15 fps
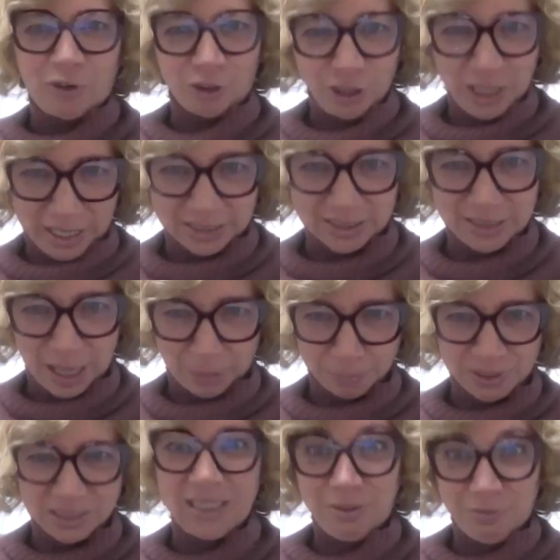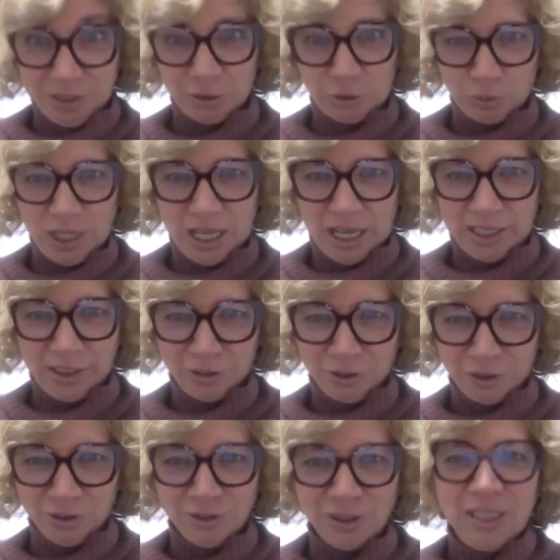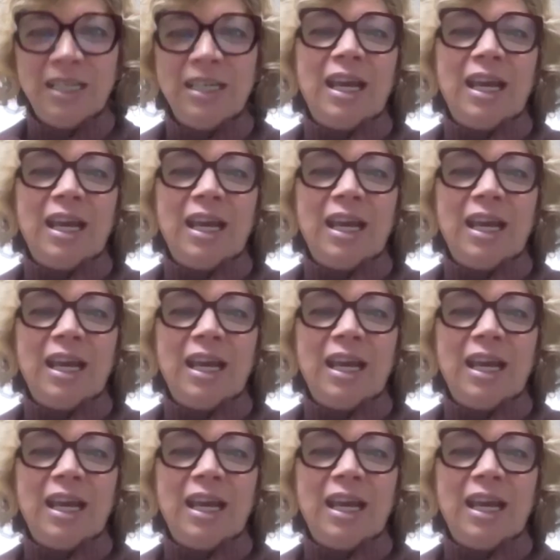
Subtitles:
for the next steps, even today, you know,